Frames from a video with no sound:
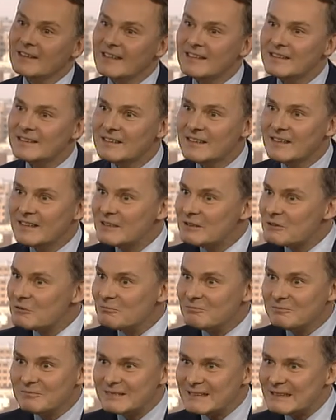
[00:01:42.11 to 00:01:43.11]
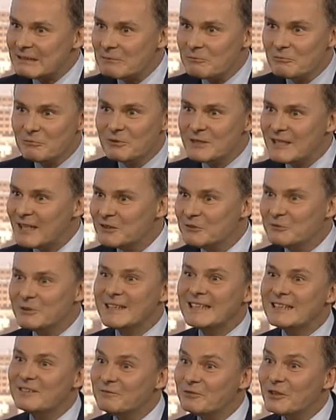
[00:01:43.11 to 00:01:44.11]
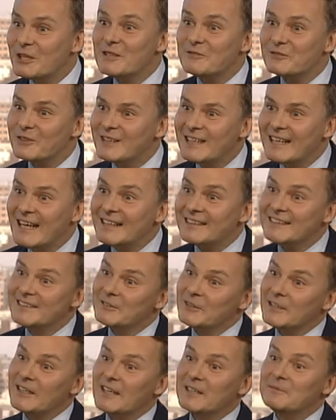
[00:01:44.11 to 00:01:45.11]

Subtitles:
And we are doing it very, very late in the game.